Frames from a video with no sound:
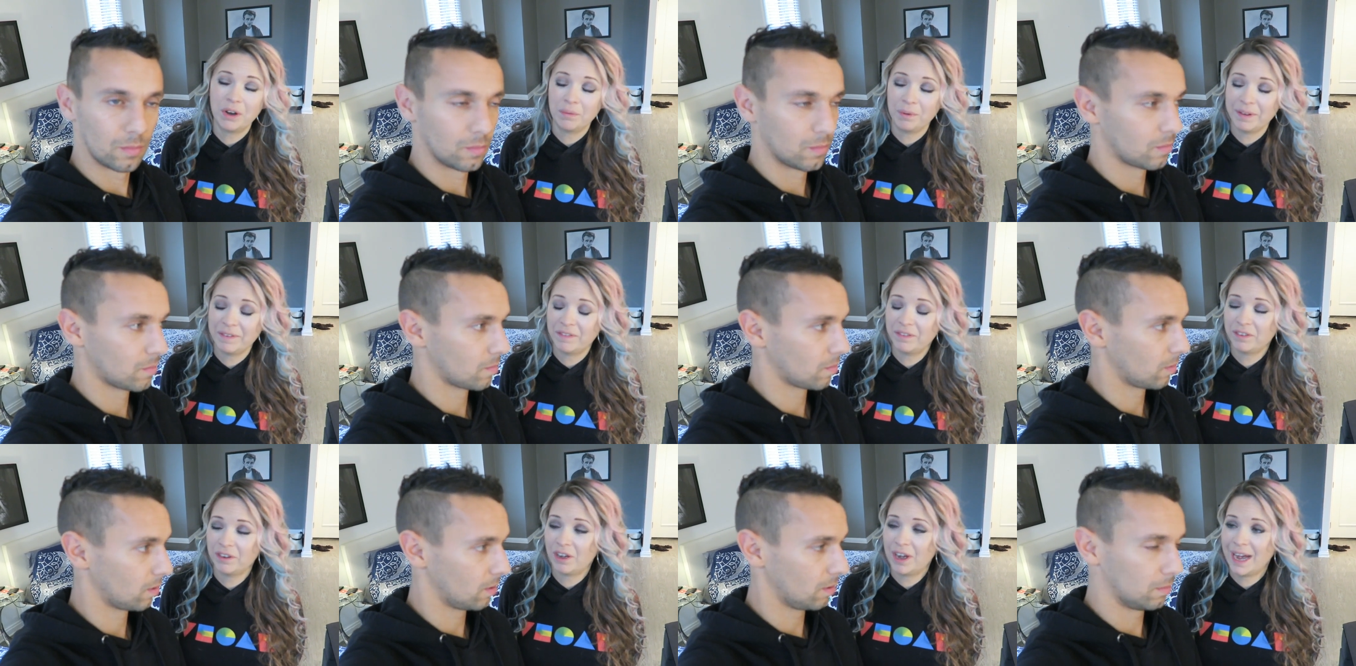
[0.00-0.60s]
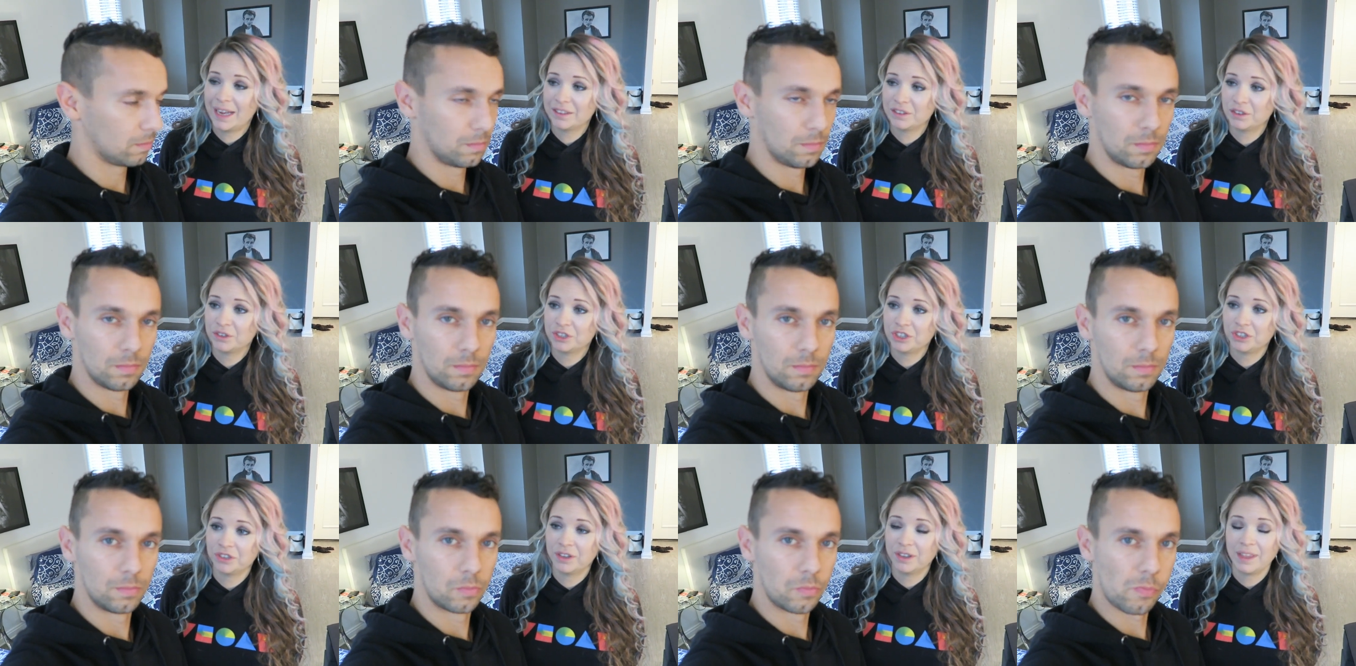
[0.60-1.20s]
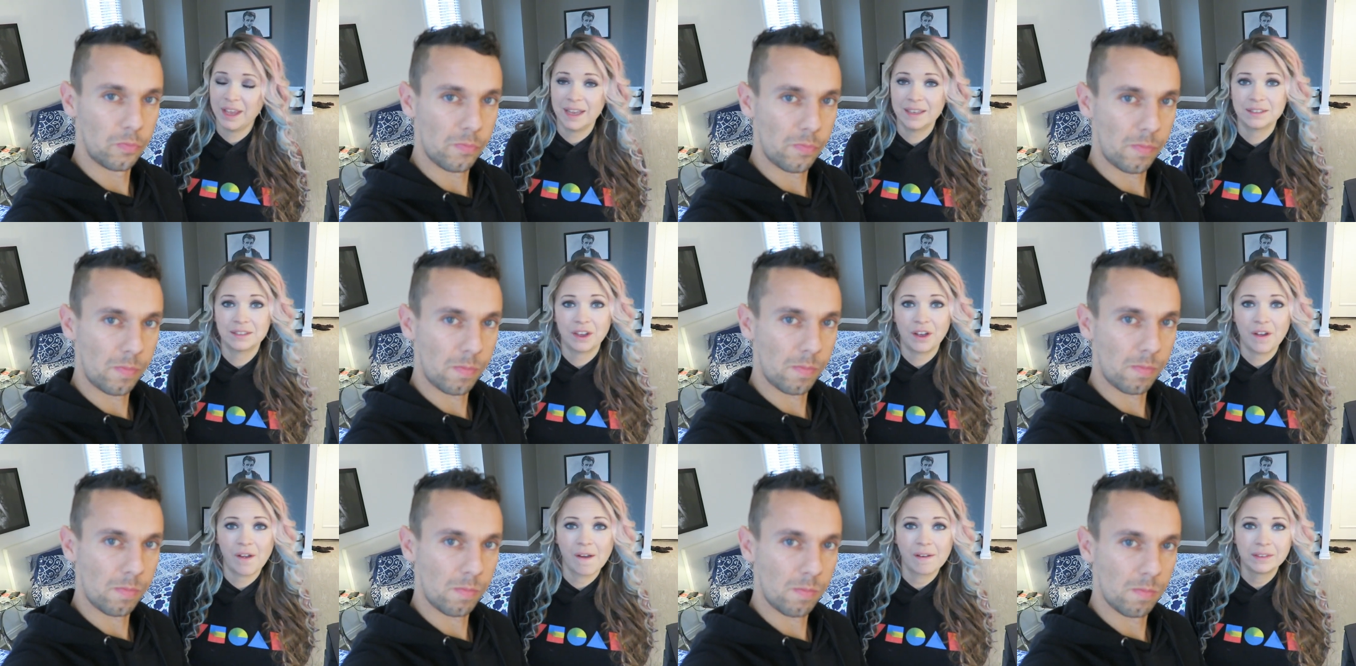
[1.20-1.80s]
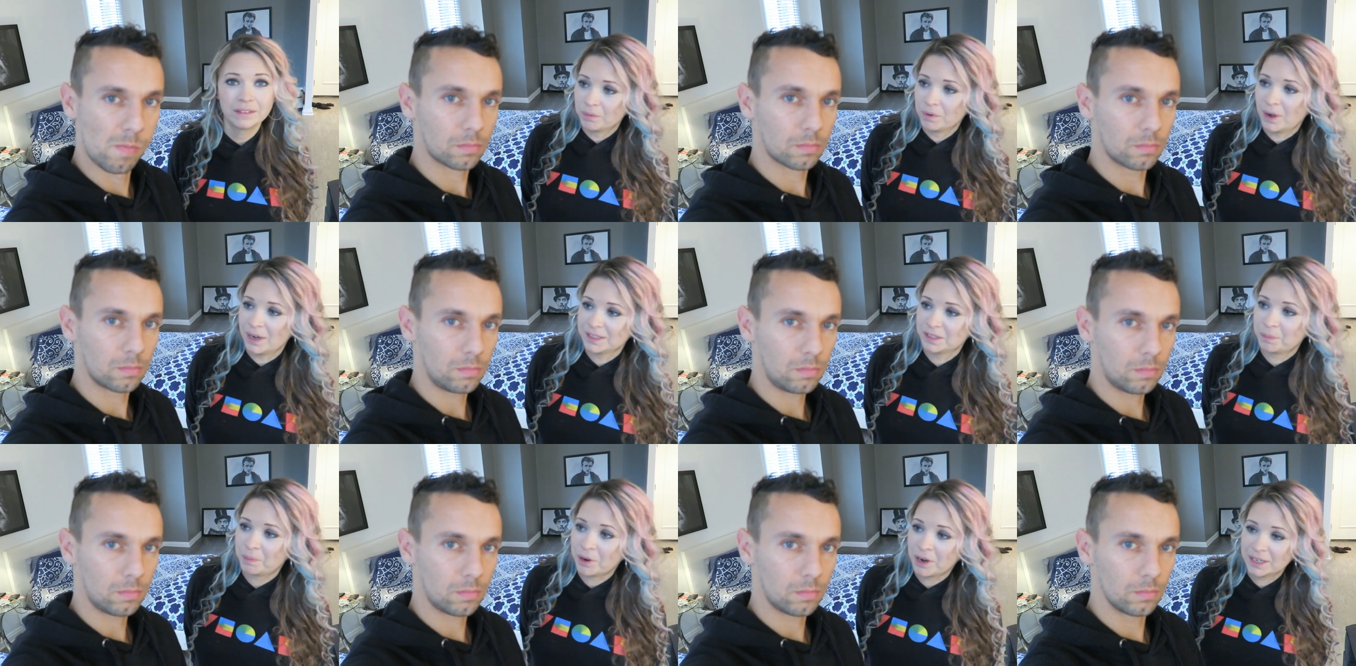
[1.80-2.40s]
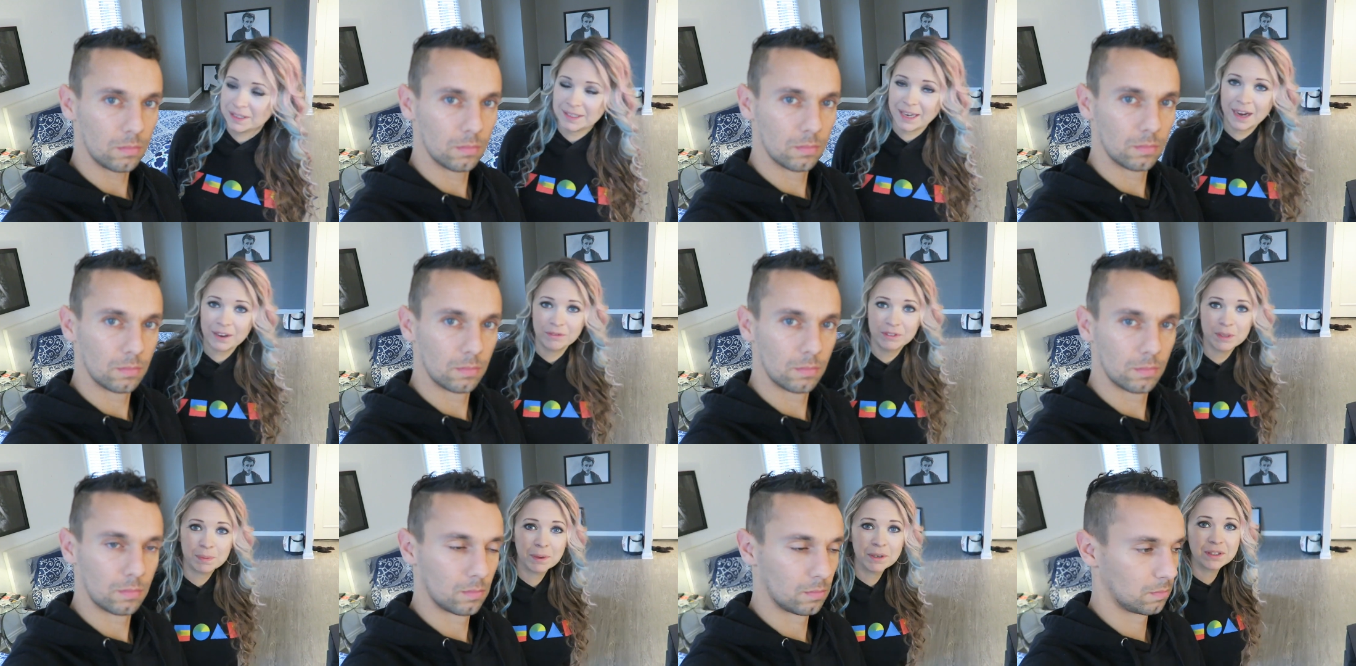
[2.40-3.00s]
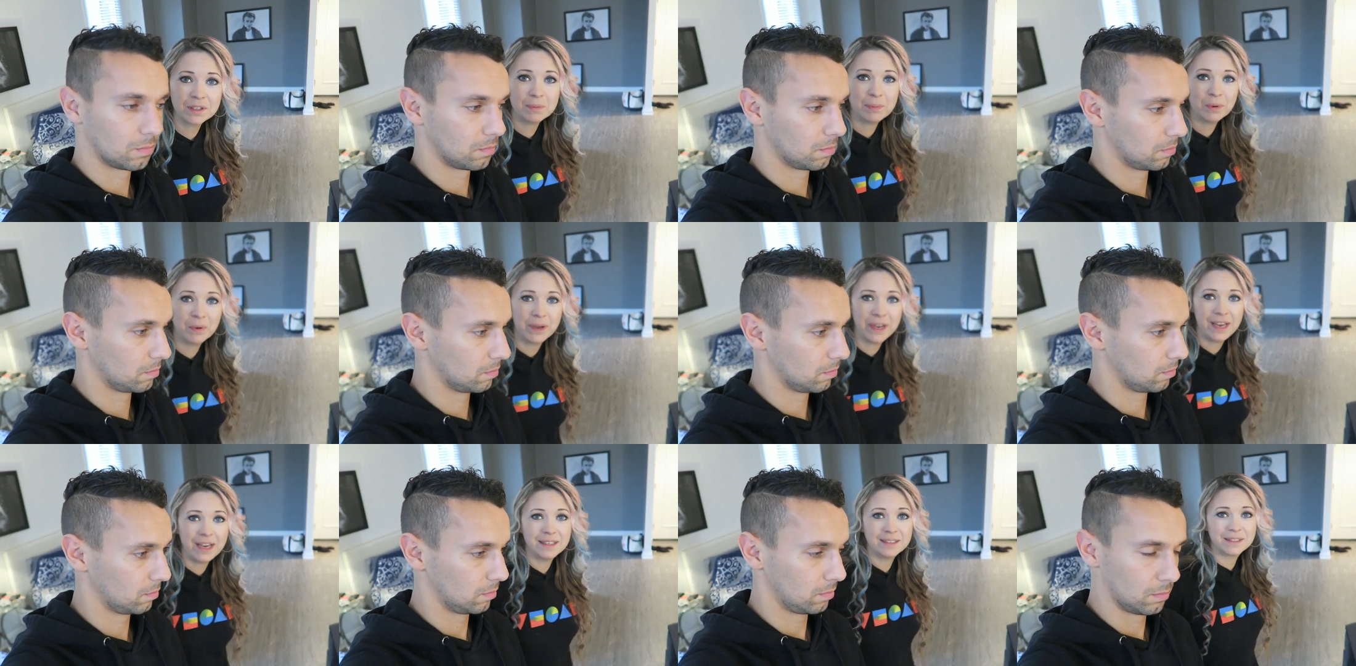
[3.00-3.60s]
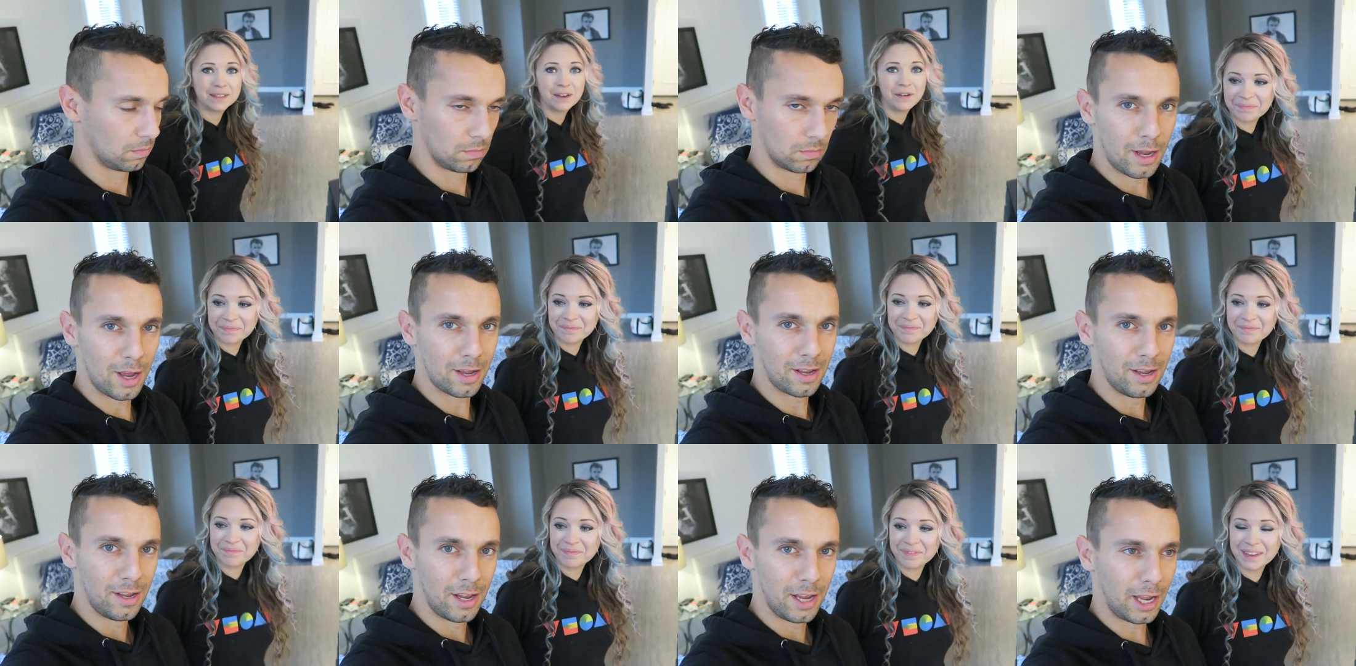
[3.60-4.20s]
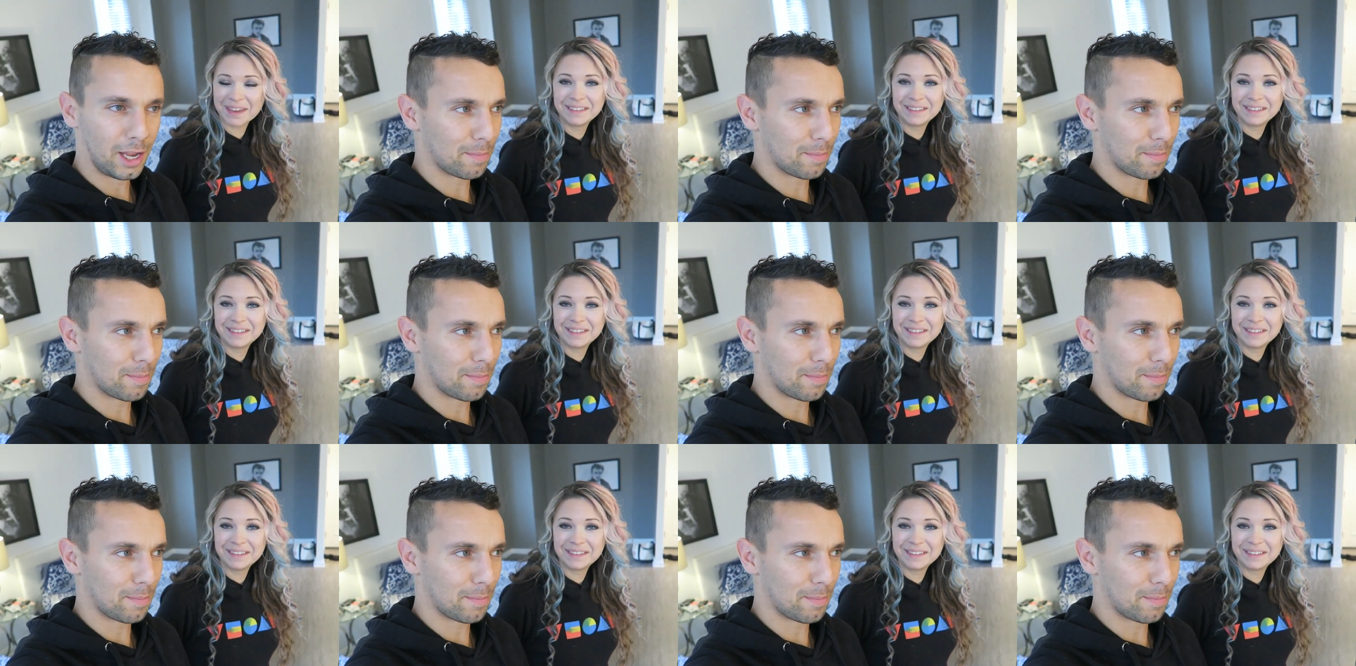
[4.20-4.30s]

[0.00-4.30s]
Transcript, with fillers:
Speaker 1: what? We've had a lot of sugar there, so I'm quite surprised how responsible he is.